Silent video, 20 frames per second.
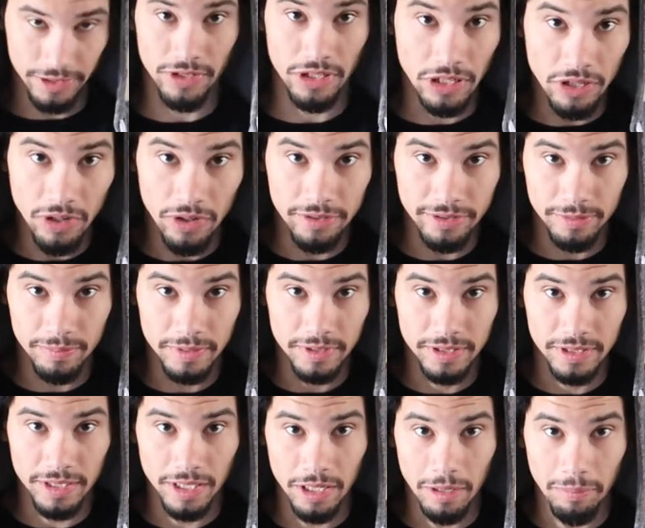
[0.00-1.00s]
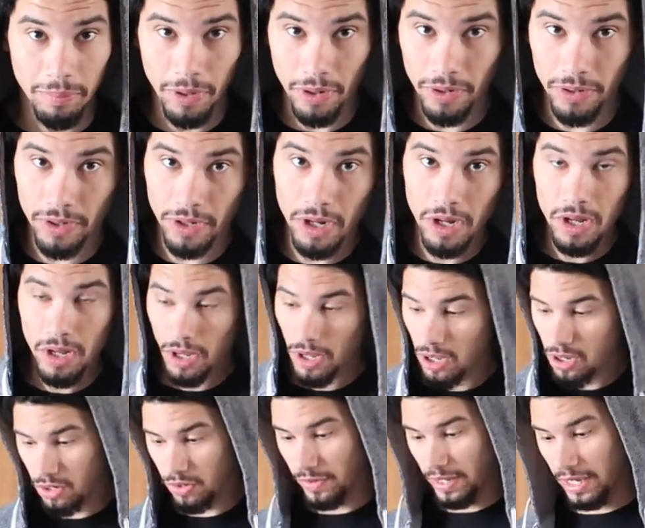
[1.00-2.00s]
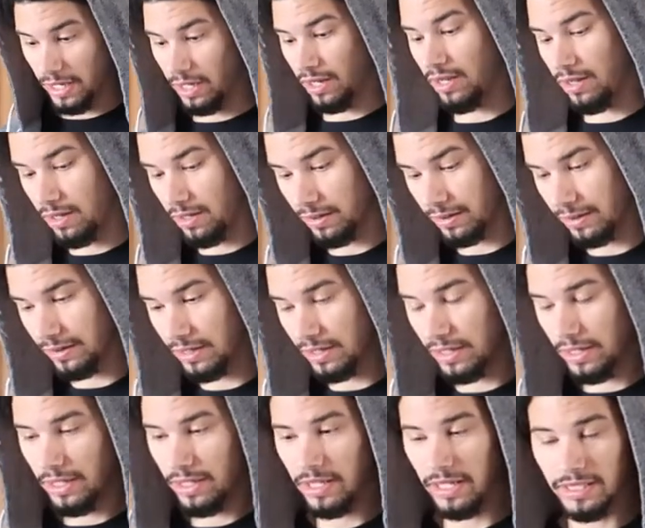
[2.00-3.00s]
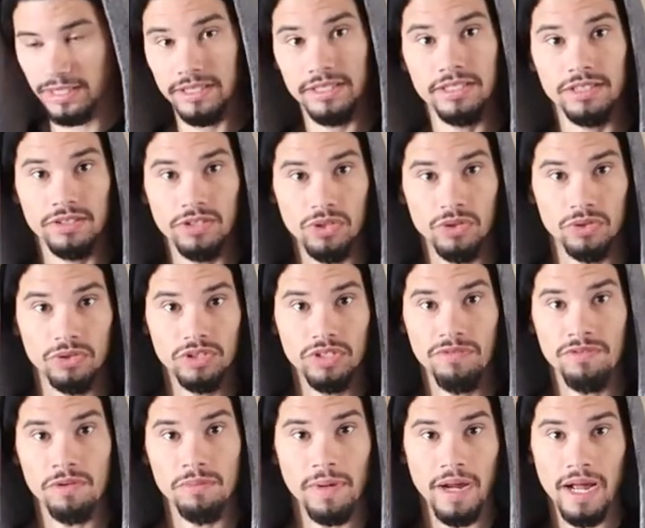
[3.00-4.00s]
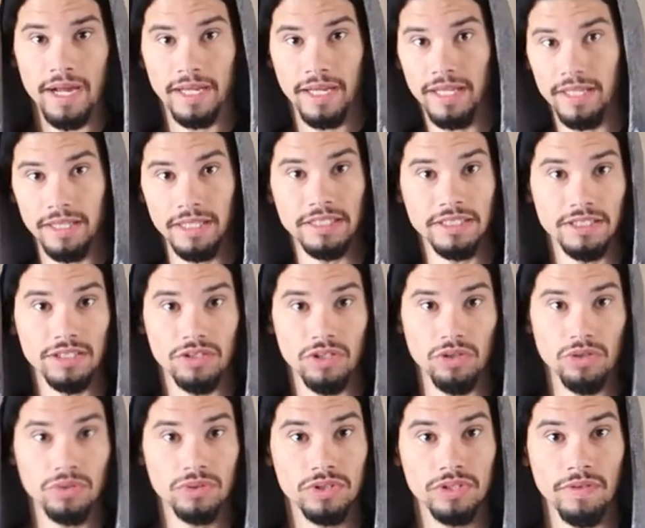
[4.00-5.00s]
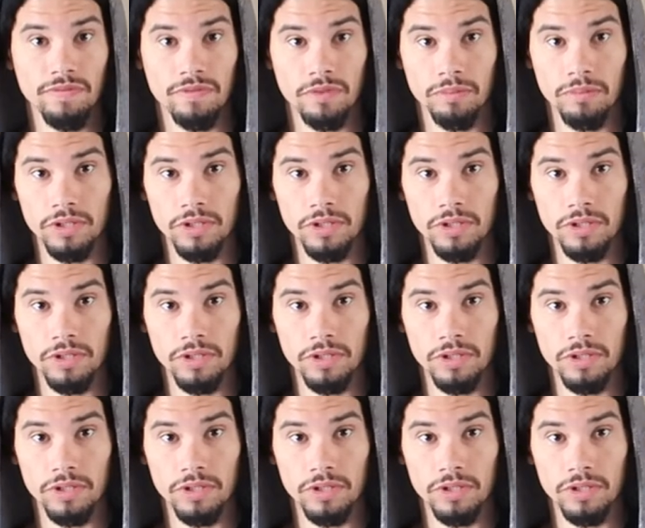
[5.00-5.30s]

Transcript: so the car has been sitting apart all night long. This is the new shifter bracket. This is the new shifter